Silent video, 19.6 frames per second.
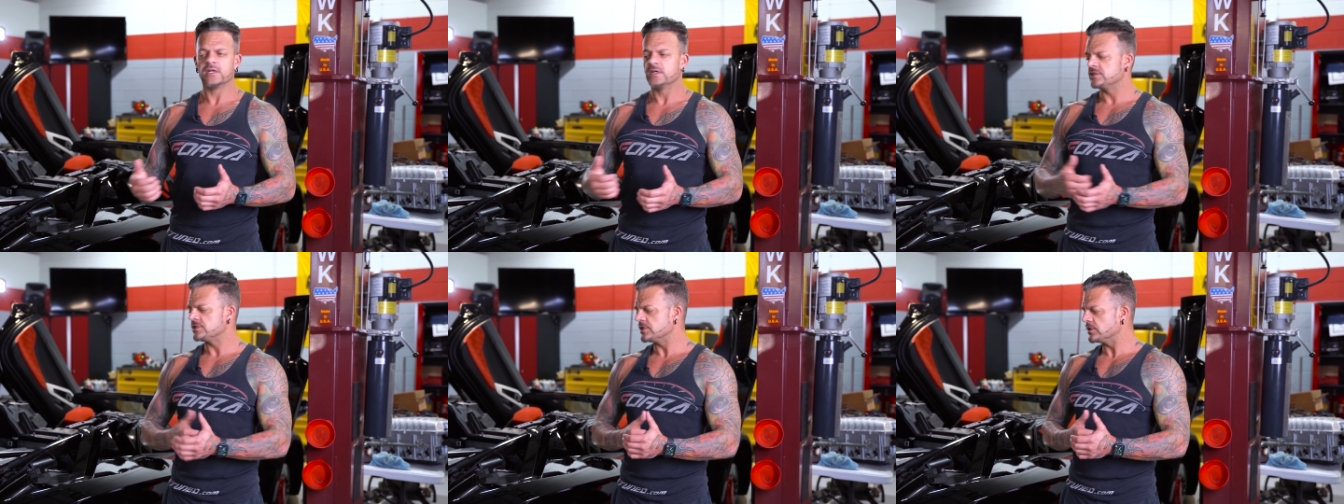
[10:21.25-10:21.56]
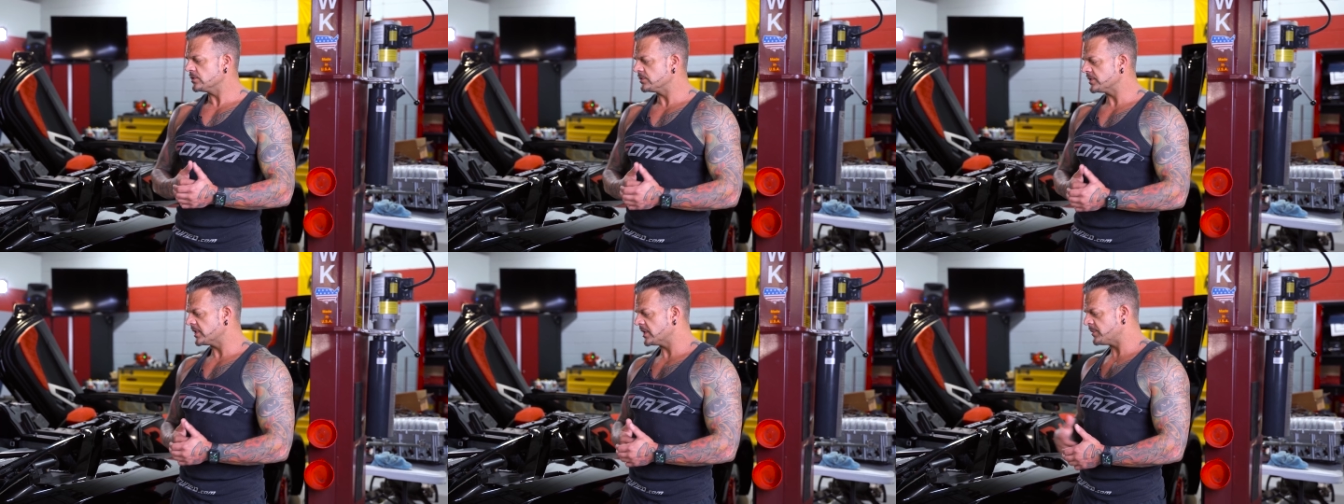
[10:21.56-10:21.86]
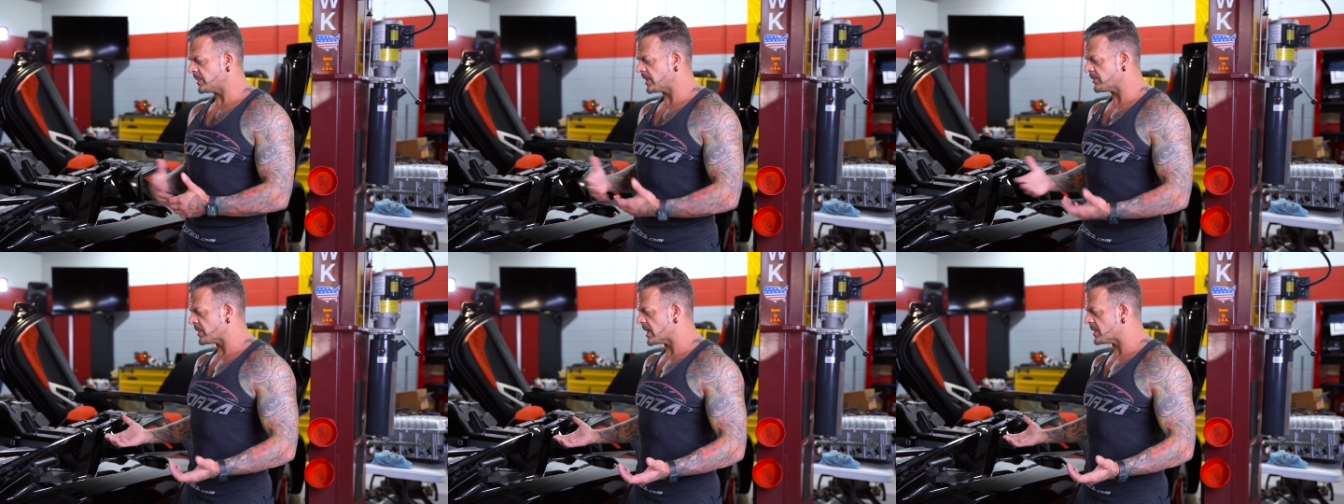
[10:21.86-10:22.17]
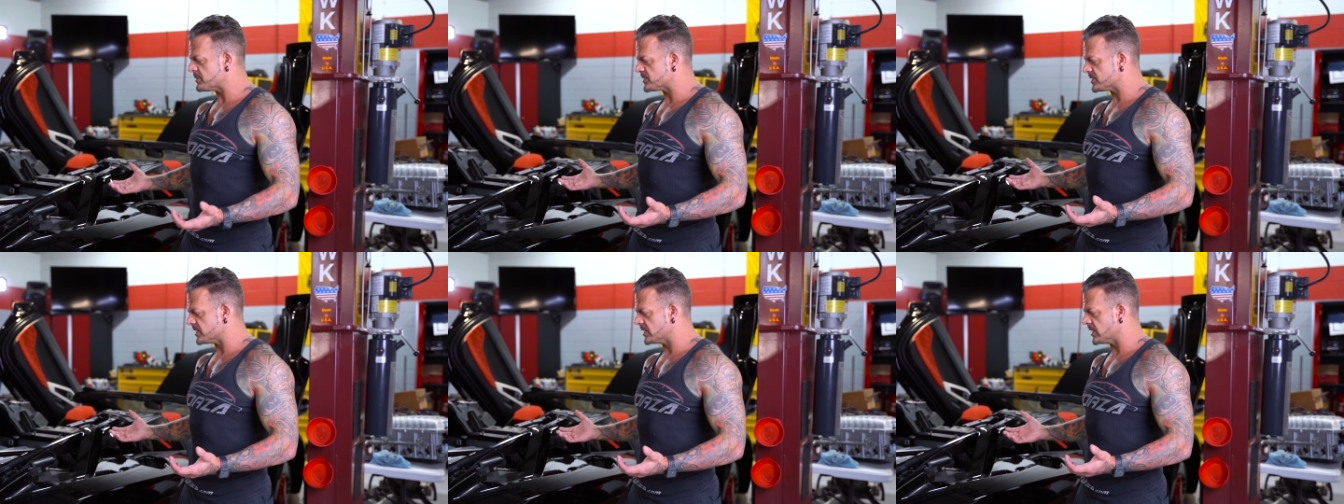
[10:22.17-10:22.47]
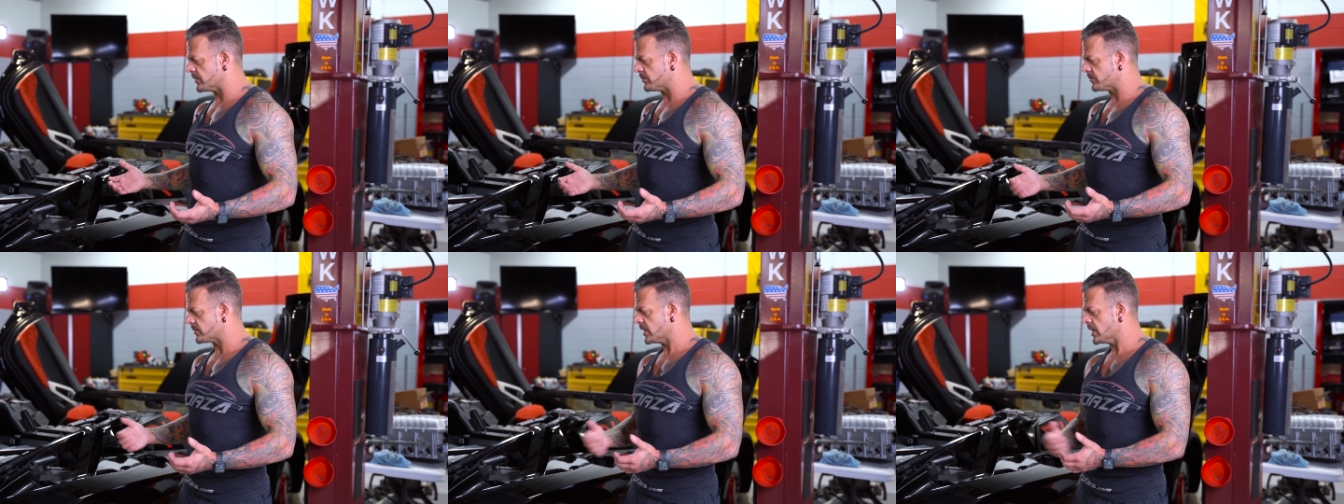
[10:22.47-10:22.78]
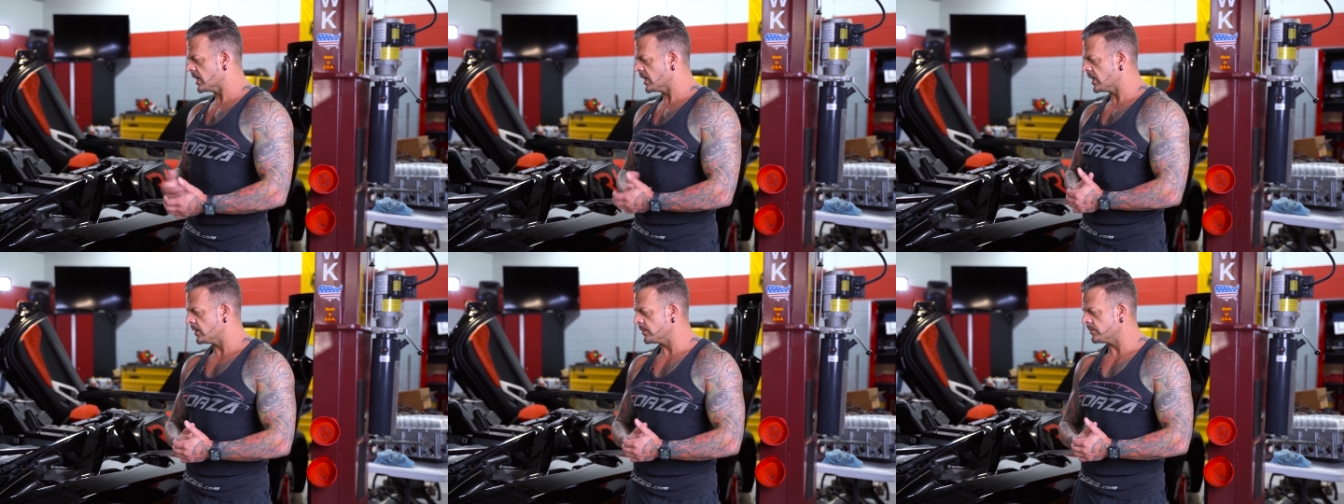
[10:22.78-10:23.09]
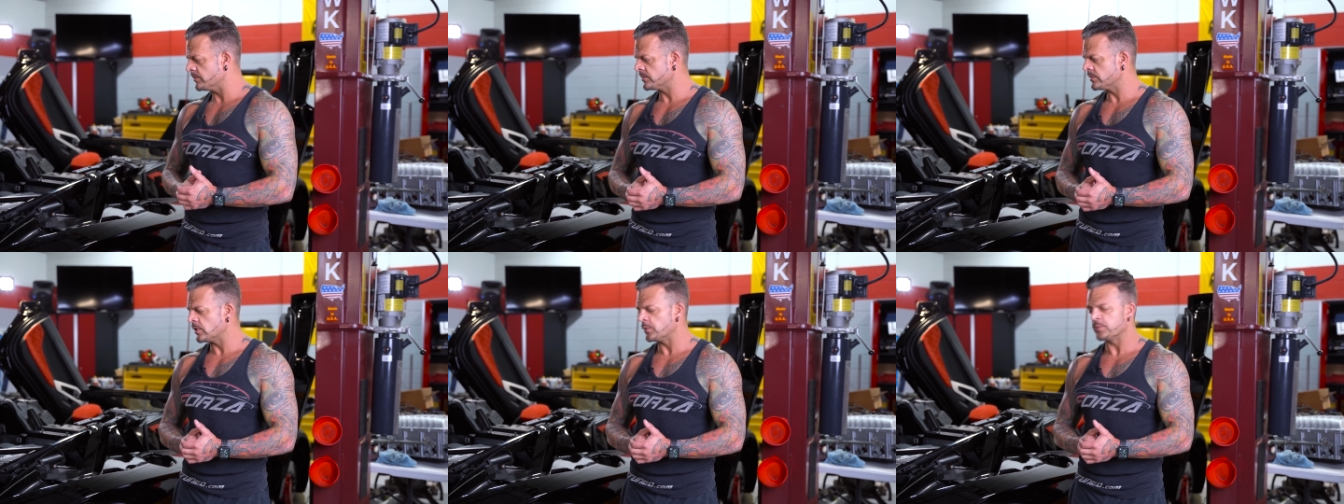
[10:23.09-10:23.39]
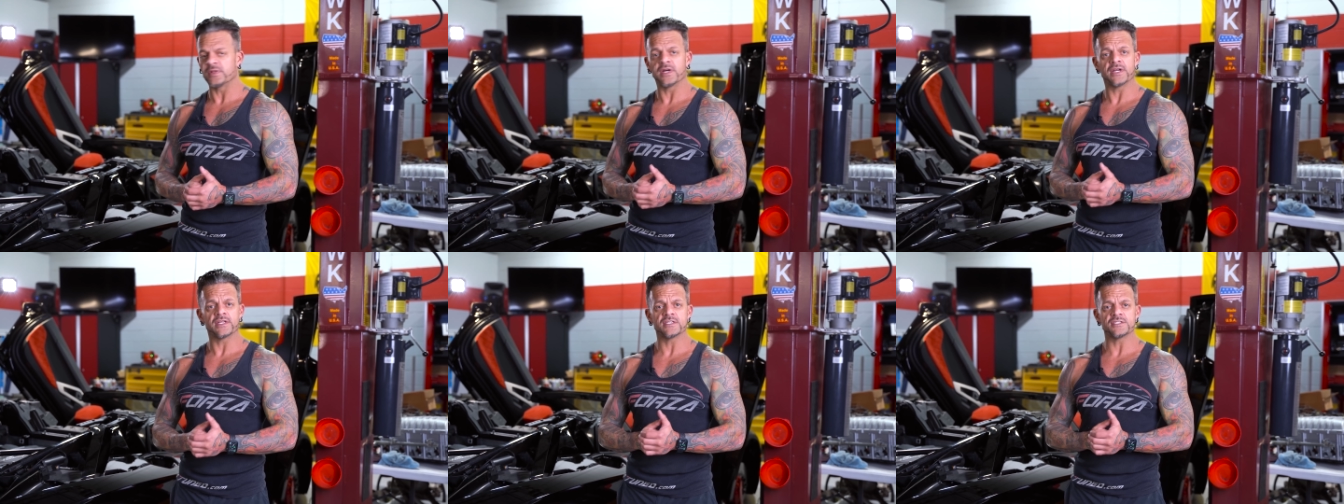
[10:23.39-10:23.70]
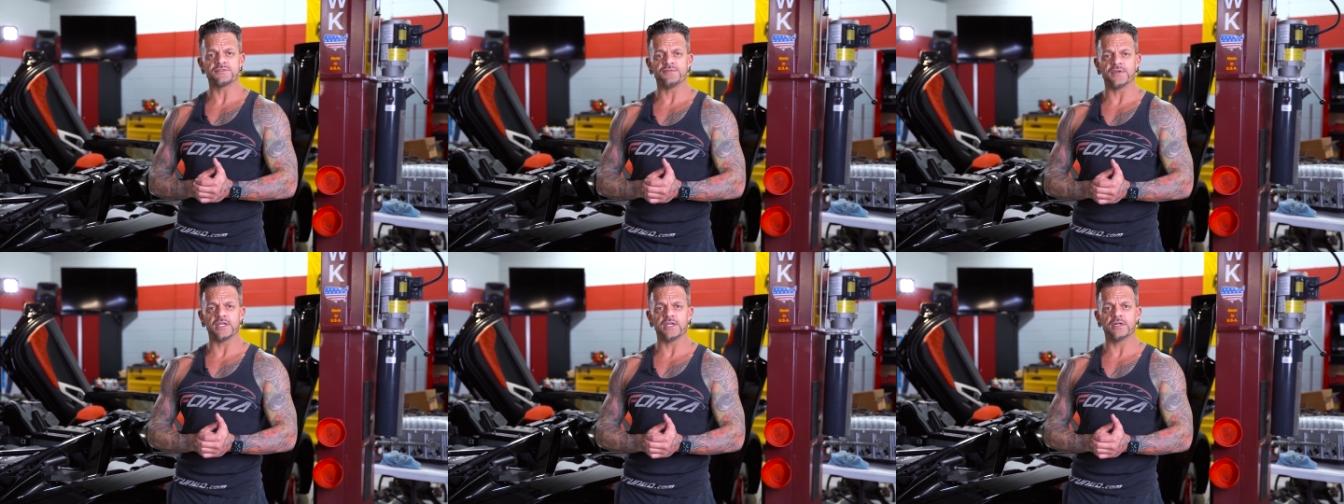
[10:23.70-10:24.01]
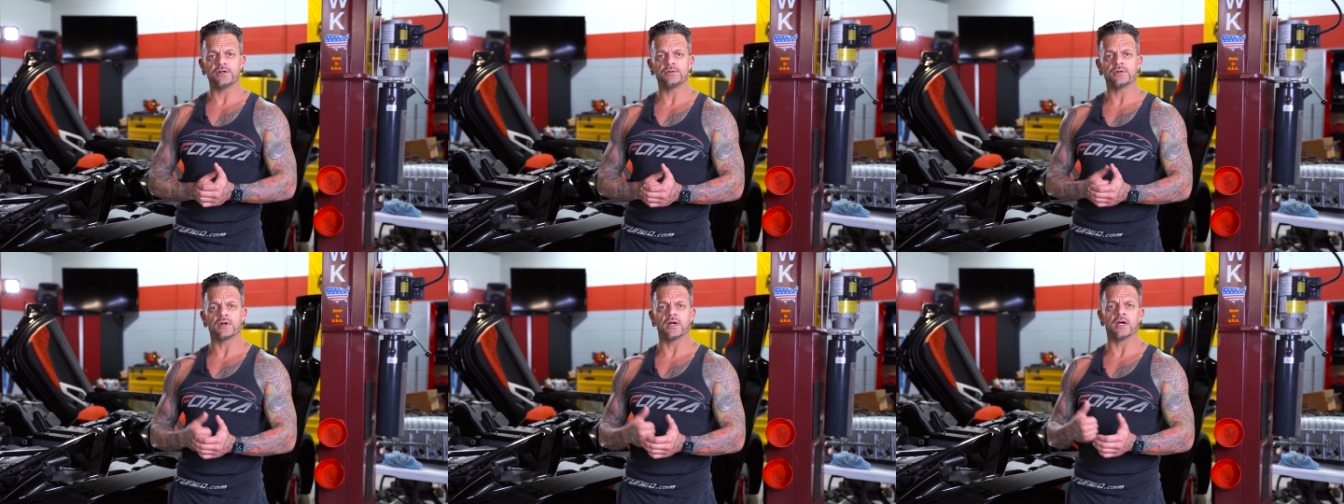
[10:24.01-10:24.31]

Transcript: So that about wraps it up. Um, hope you like this video.